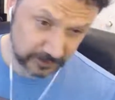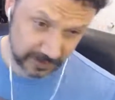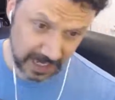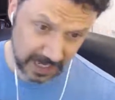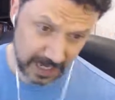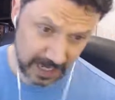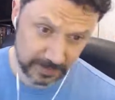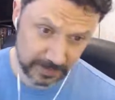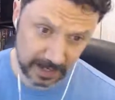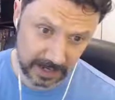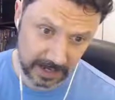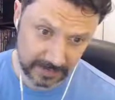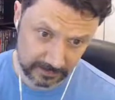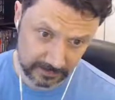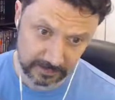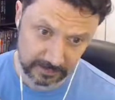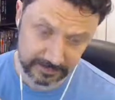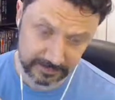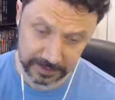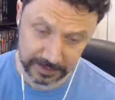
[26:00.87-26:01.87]
game that I've
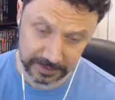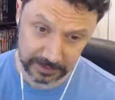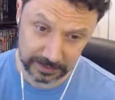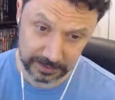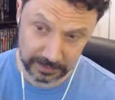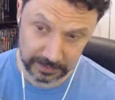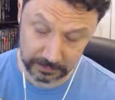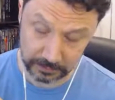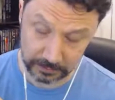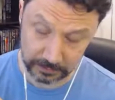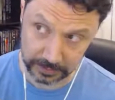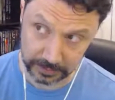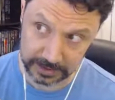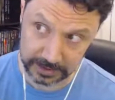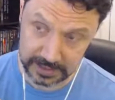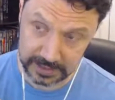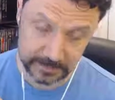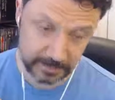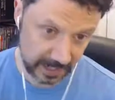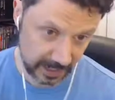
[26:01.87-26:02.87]
ever found it a really
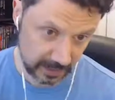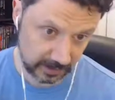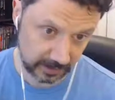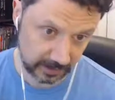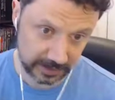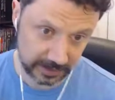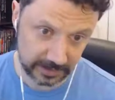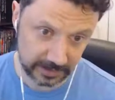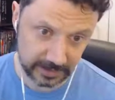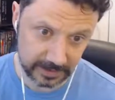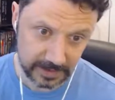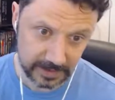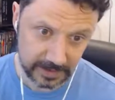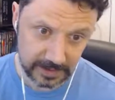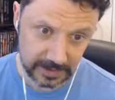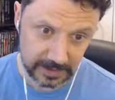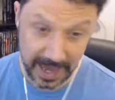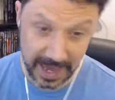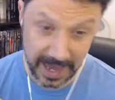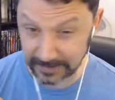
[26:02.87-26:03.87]
compelling
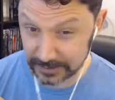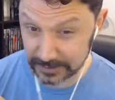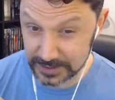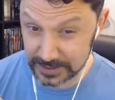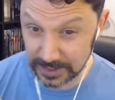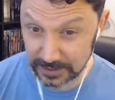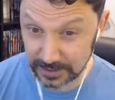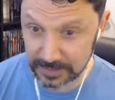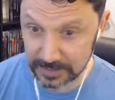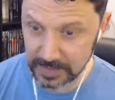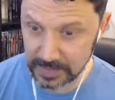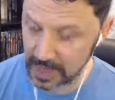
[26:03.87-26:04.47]
adversary,